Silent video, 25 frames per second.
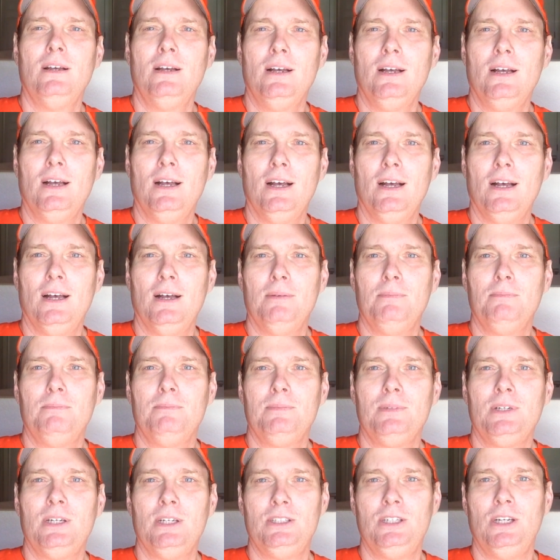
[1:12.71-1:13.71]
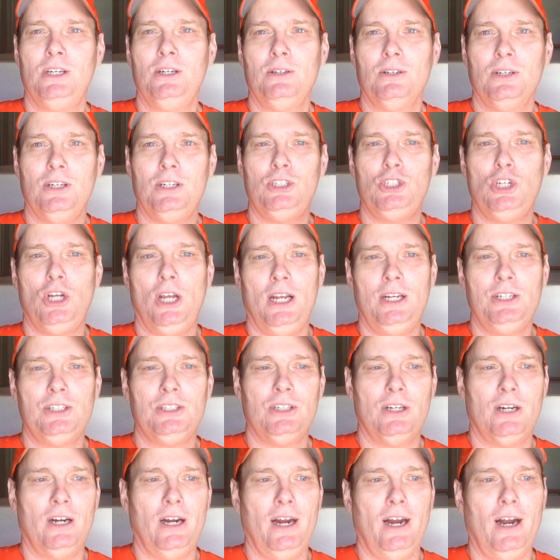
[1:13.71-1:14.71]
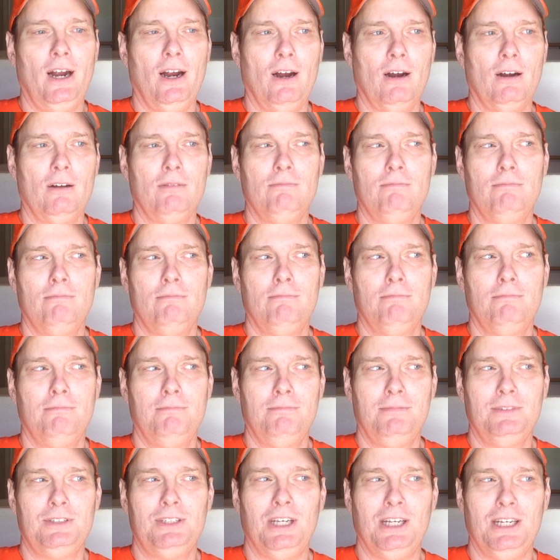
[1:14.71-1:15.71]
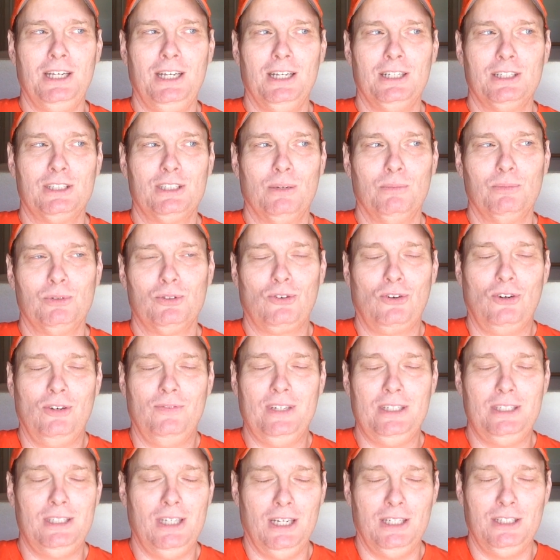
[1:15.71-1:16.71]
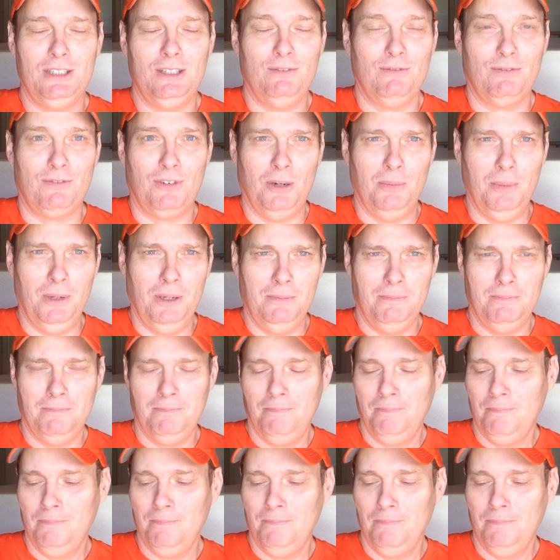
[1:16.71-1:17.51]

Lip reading: continually changing their hair to get some sort of attention from it.